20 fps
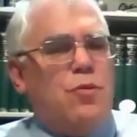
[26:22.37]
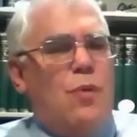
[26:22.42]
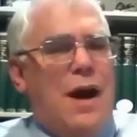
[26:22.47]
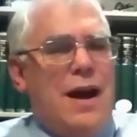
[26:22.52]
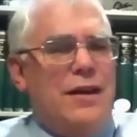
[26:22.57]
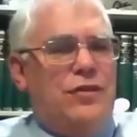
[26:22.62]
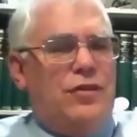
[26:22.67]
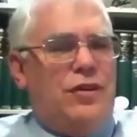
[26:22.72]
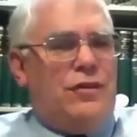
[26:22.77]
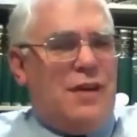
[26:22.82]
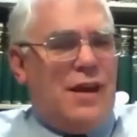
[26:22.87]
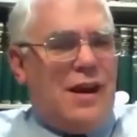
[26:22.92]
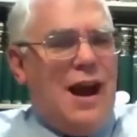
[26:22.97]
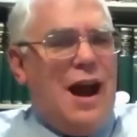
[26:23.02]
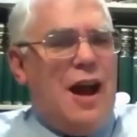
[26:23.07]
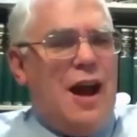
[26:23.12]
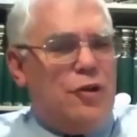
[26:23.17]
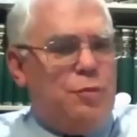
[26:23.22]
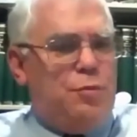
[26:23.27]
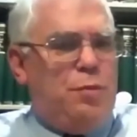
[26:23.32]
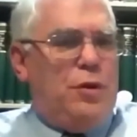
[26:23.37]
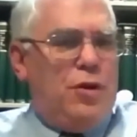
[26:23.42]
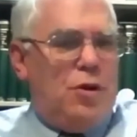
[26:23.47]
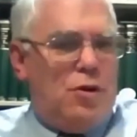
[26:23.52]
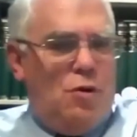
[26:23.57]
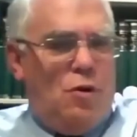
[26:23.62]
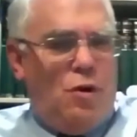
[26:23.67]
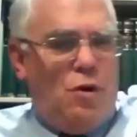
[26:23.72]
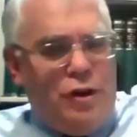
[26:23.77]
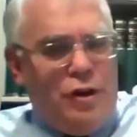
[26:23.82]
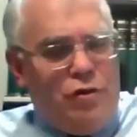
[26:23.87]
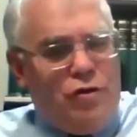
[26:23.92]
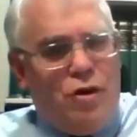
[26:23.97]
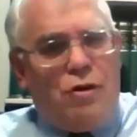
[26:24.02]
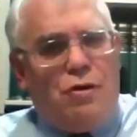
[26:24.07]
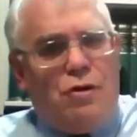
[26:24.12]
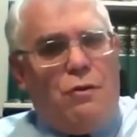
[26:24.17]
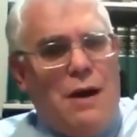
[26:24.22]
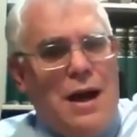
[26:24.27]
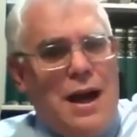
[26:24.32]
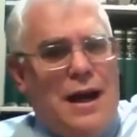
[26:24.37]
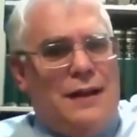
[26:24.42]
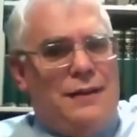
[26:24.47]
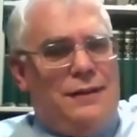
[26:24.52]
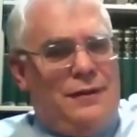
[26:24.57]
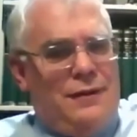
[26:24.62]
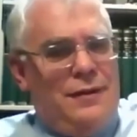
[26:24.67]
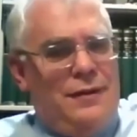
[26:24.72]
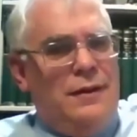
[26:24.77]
Why is it the gospel according to Grant?